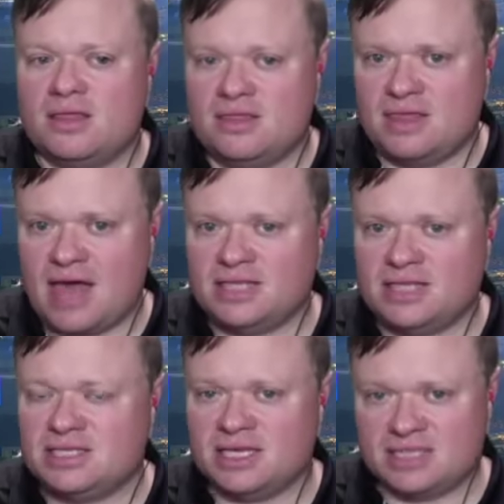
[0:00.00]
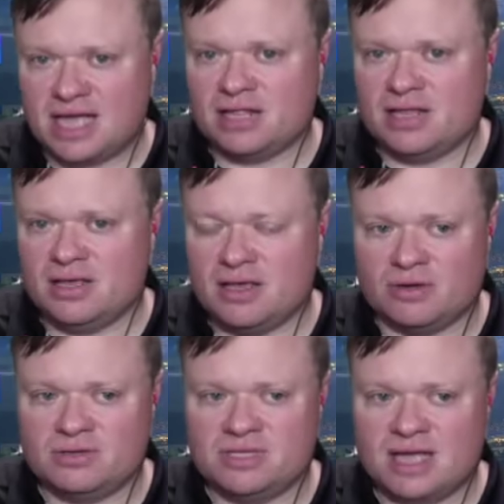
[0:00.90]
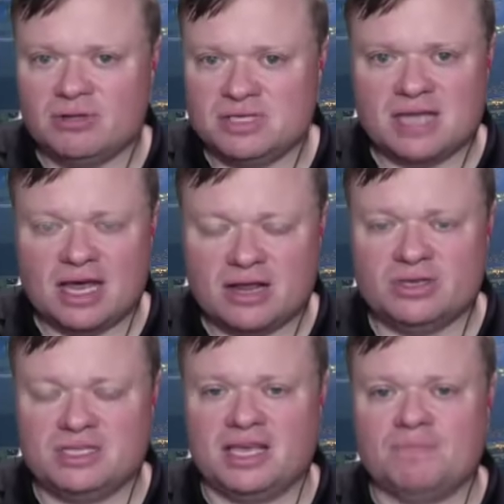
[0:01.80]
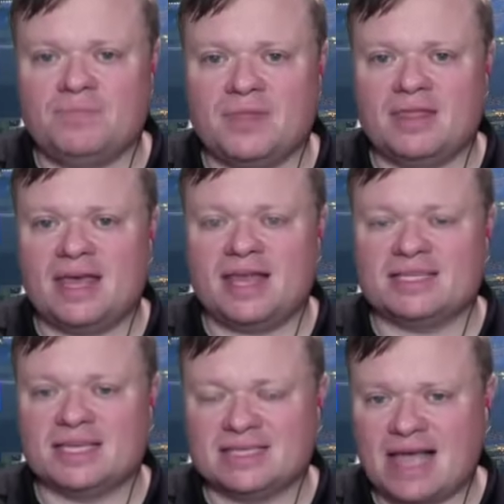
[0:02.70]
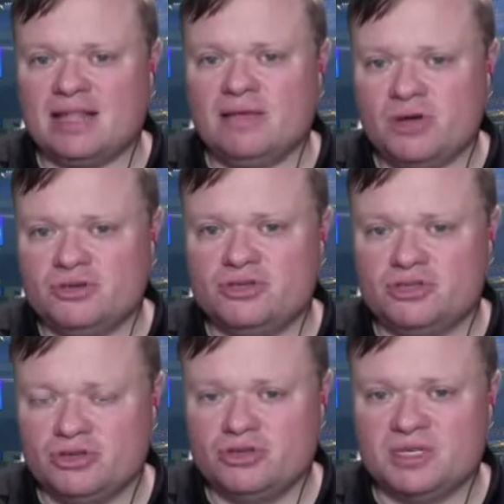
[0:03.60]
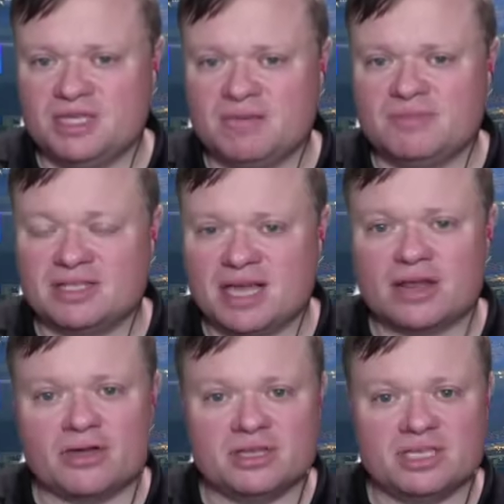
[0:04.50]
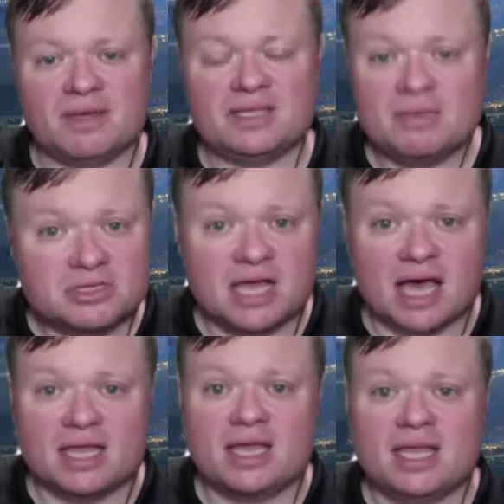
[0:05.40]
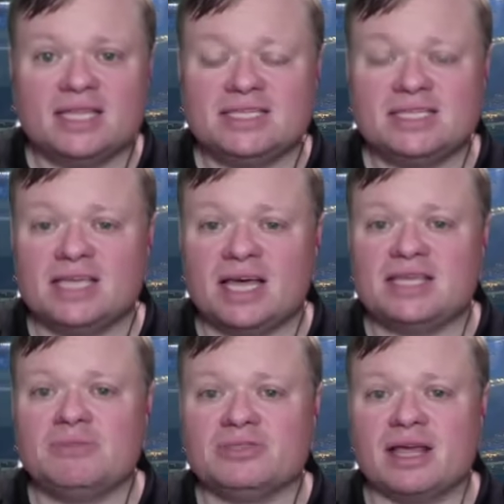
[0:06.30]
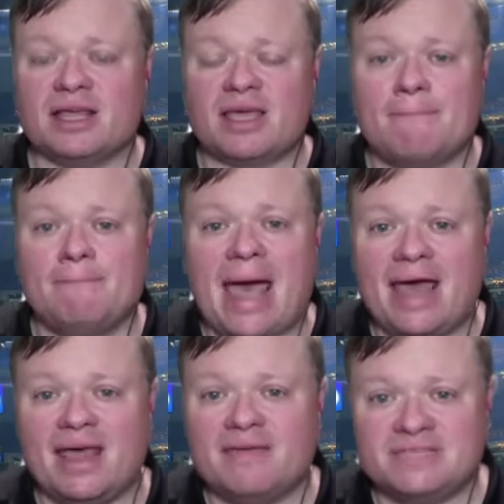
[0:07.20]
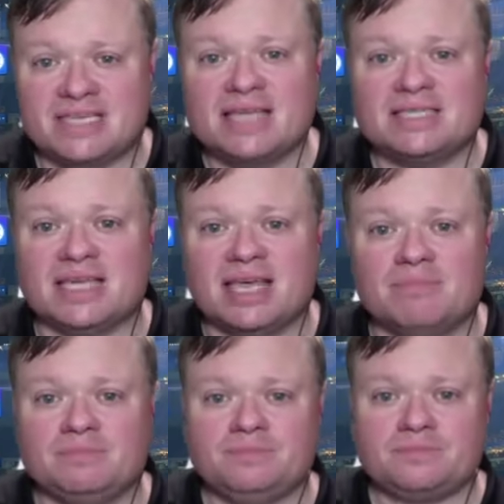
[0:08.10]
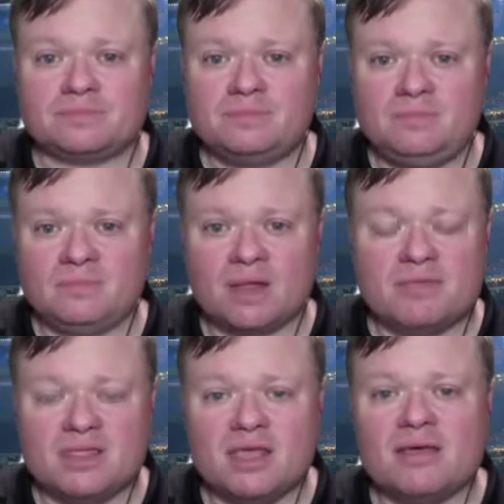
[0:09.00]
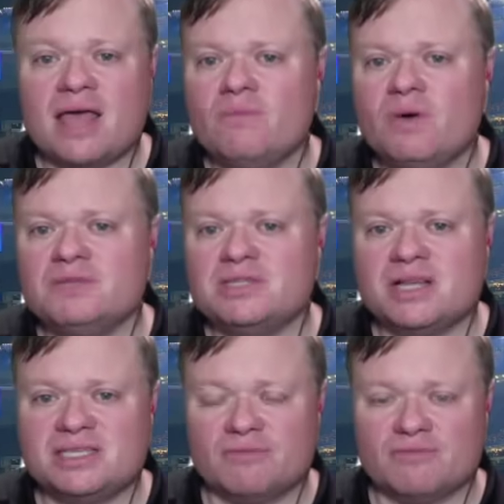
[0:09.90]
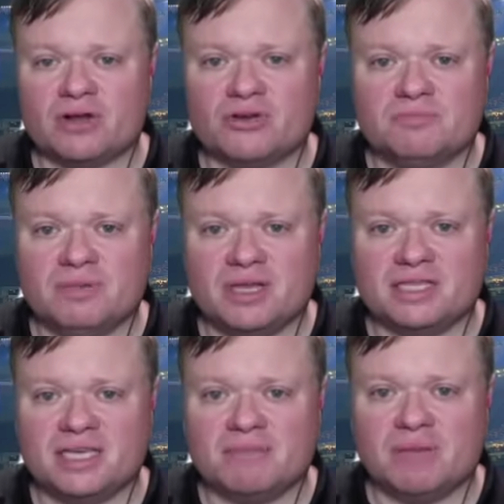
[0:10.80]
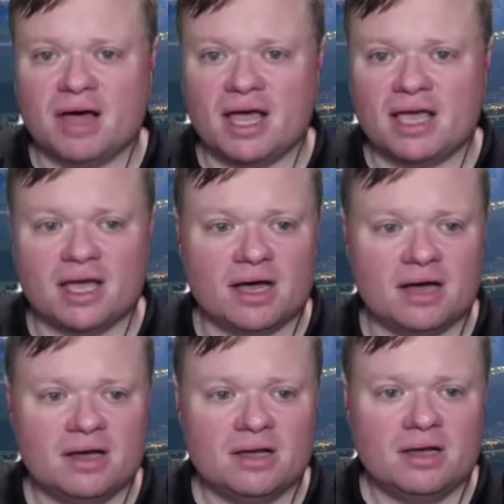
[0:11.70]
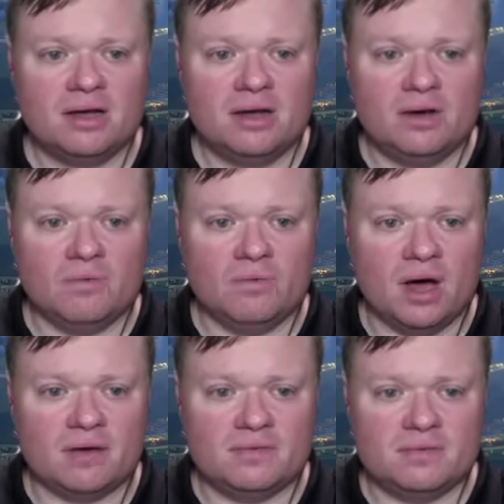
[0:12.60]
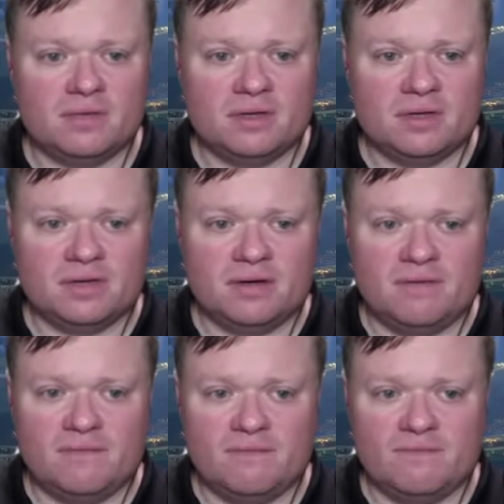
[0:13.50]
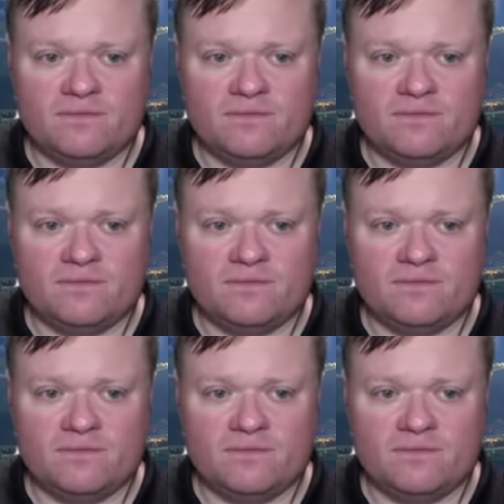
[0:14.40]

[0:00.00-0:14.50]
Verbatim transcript: That's exactly, you know, Temple is not a good team. That is exactly what you should do to a team that's not a good team. And Temple's not, this is not, Temple's not like a bad FCS team. I mean, think, how, when was the last time Rutgers beat a team by uh, what, hmm.